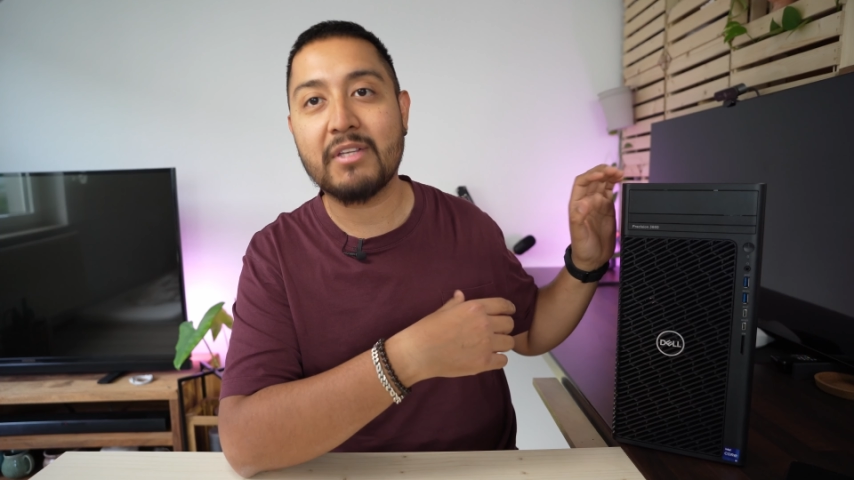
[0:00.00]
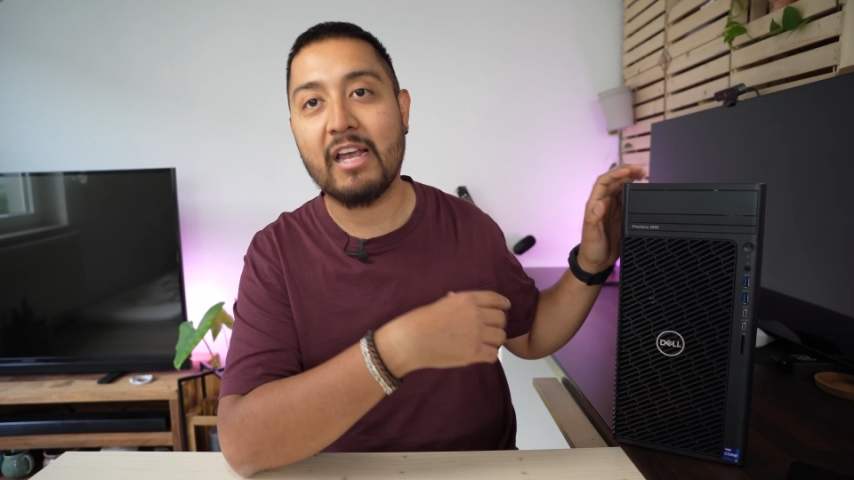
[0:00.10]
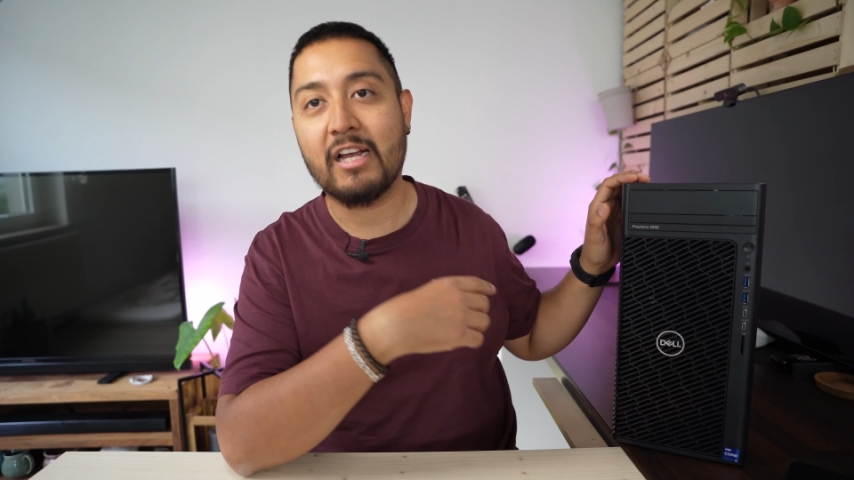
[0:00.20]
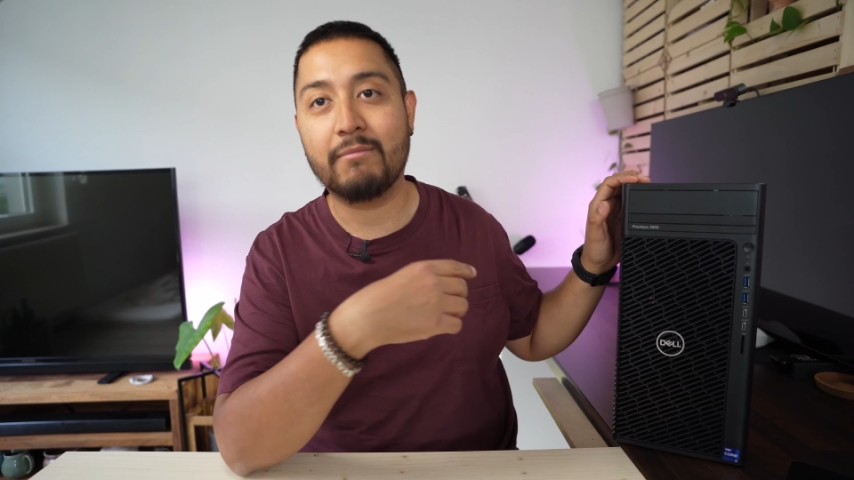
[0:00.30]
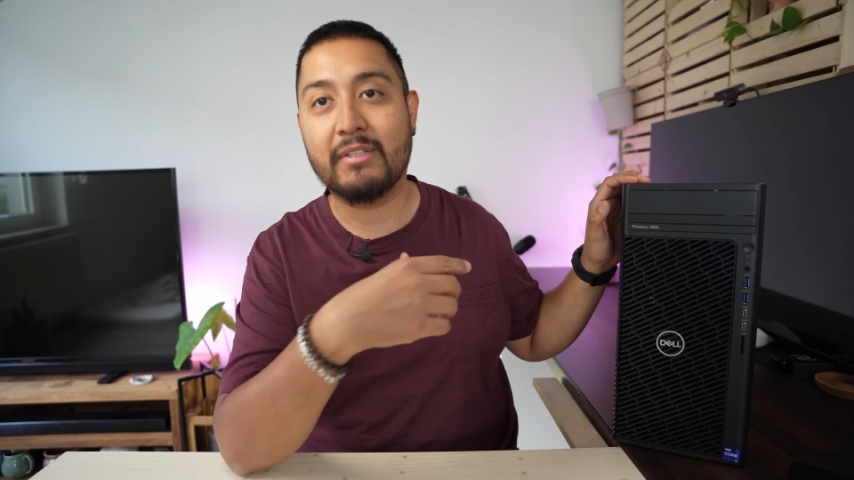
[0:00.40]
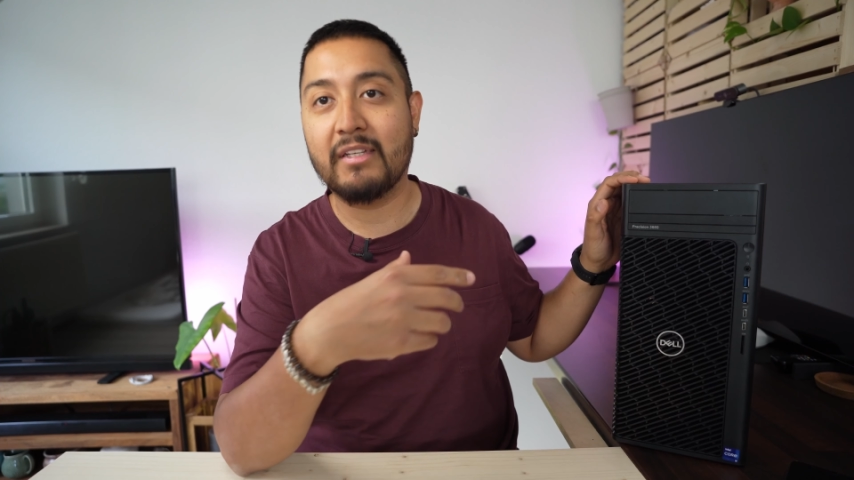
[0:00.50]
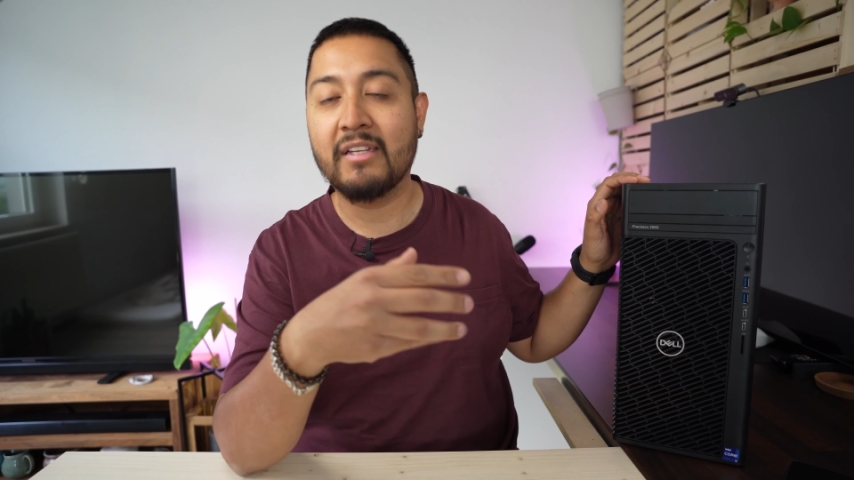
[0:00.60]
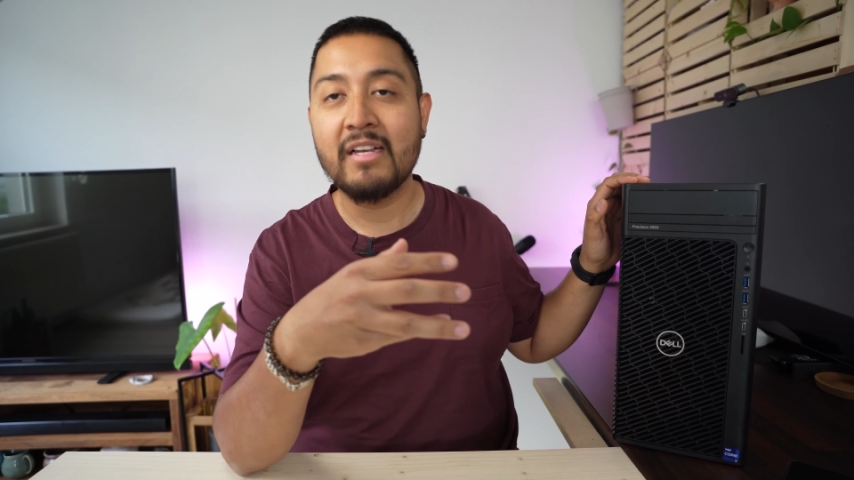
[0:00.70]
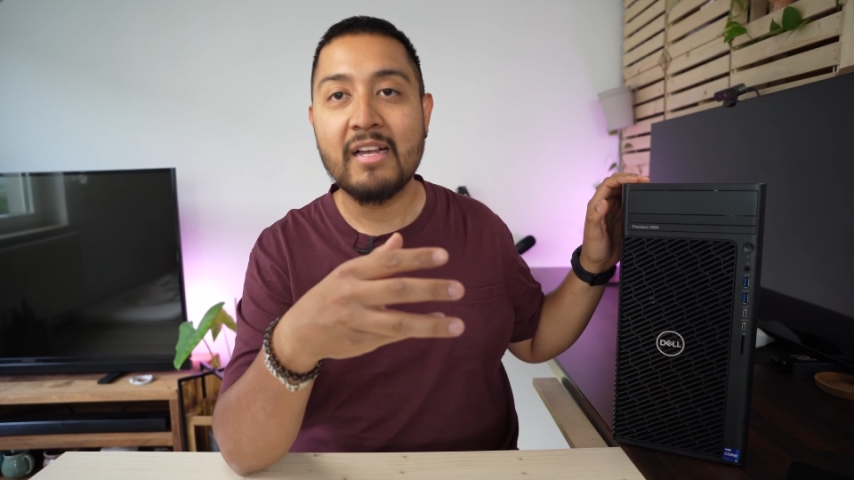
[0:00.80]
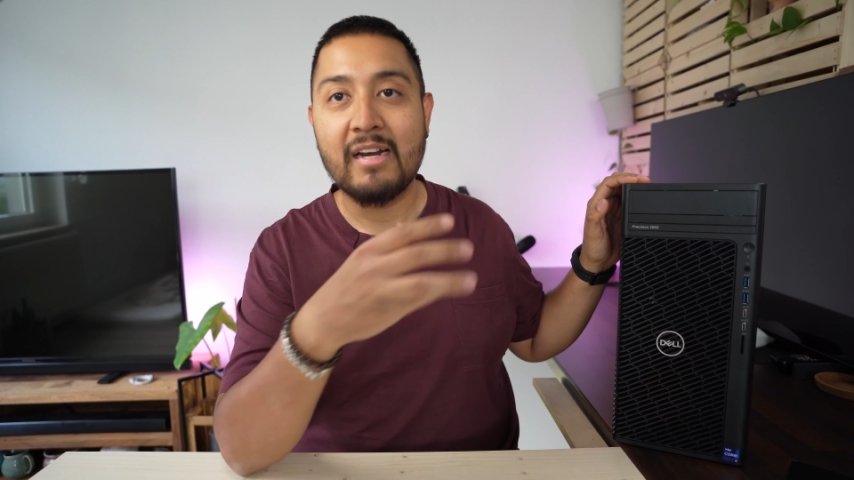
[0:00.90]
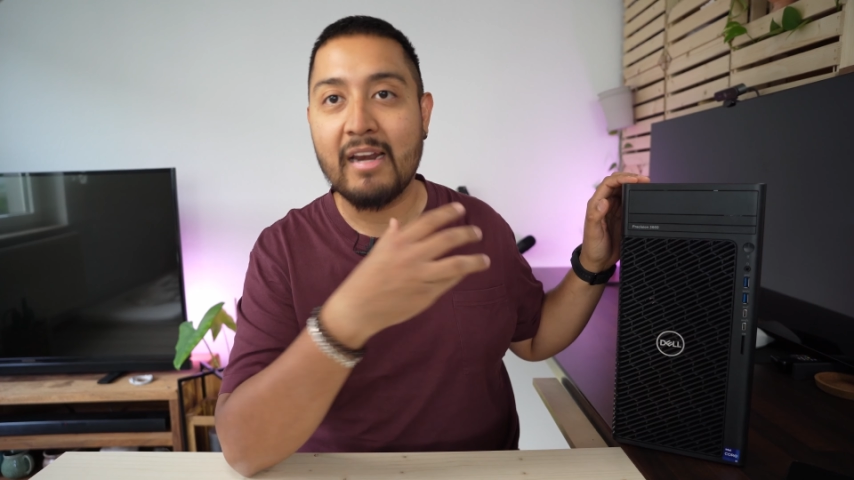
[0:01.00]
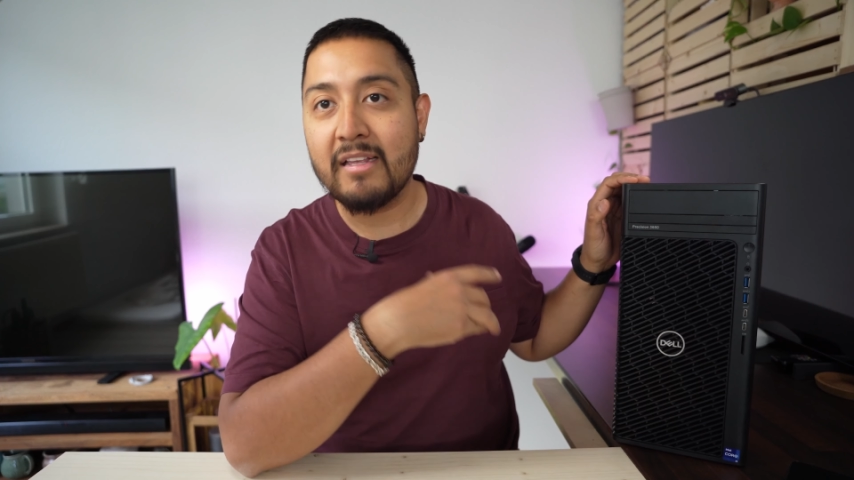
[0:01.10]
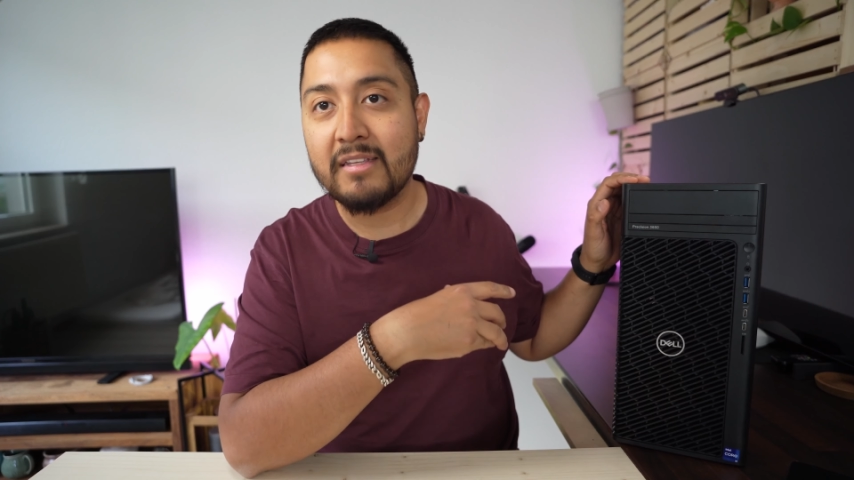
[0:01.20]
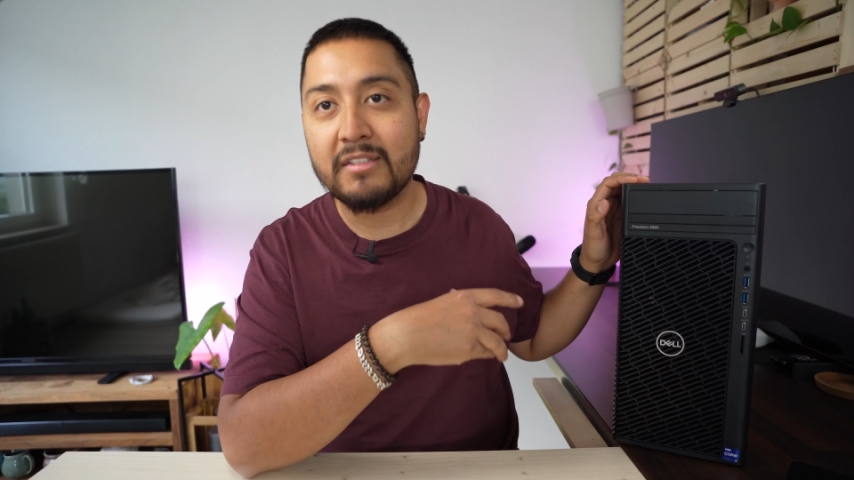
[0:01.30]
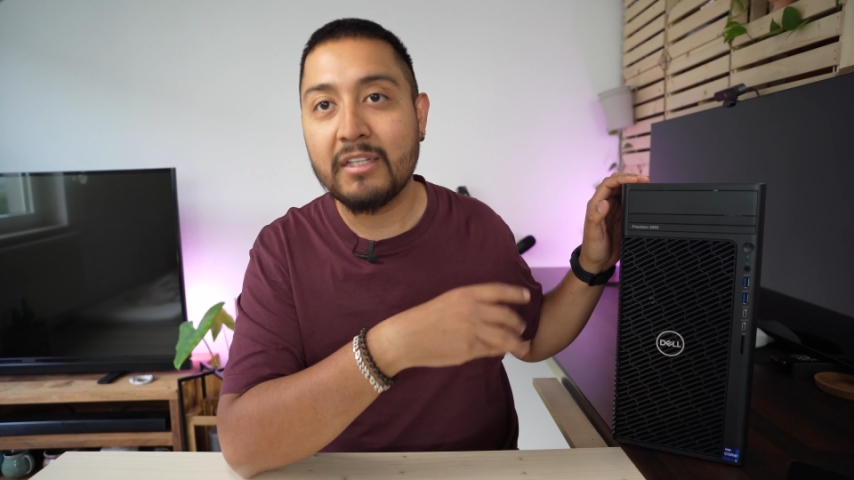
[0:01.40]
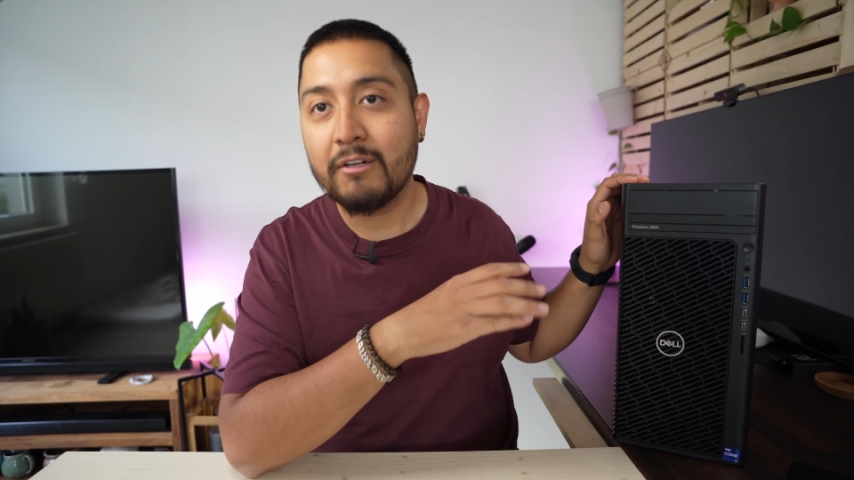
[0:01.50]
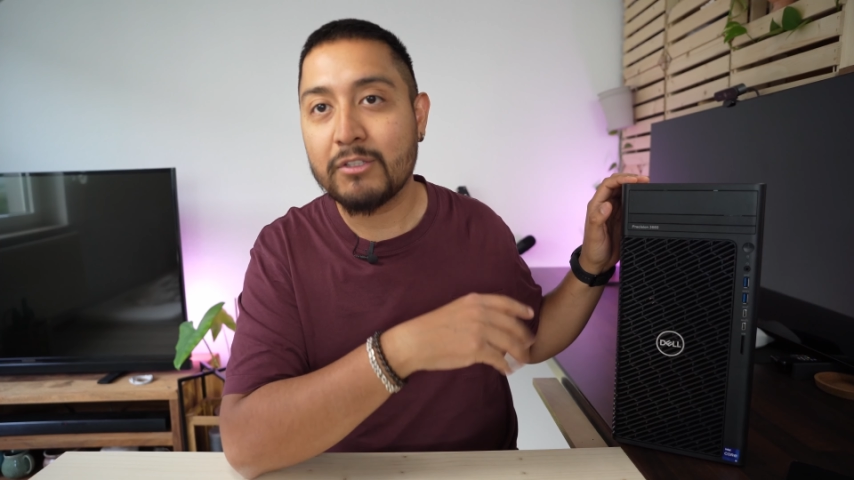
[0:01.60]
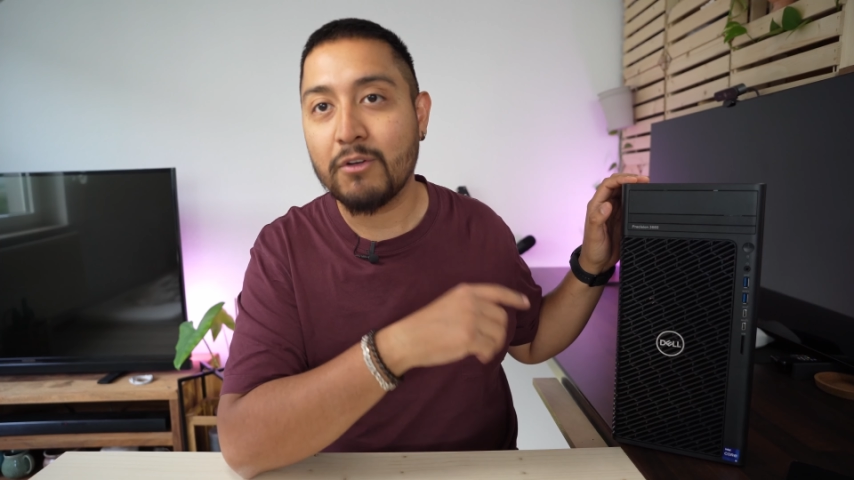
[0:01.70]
I have the latest series